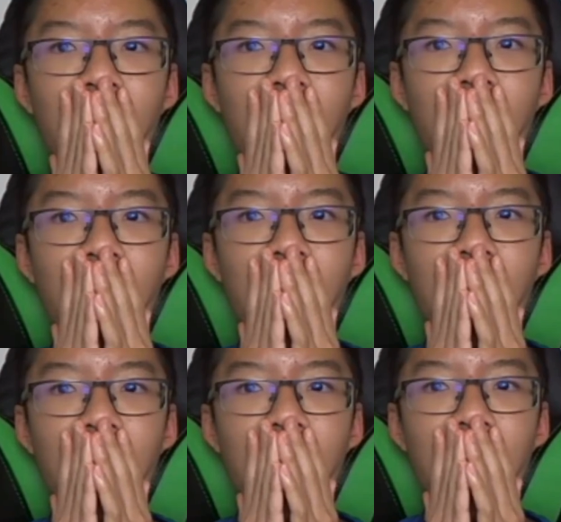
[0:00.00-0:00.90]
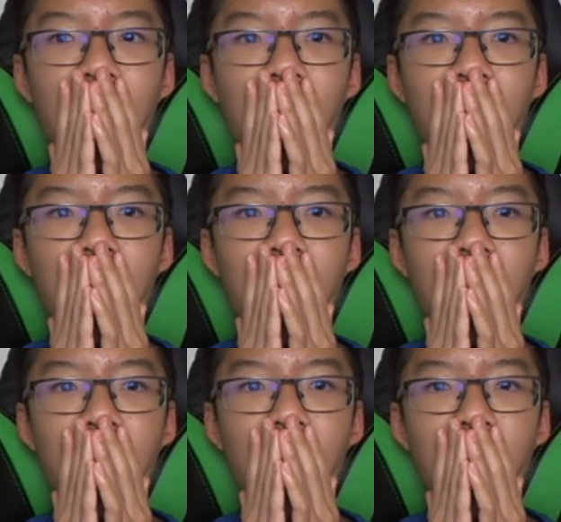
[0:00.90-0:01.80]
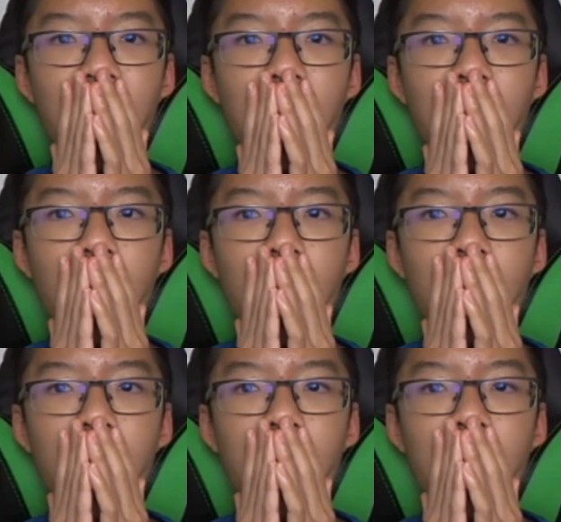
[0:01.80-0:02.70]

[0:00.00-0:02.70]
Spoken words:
[no speech]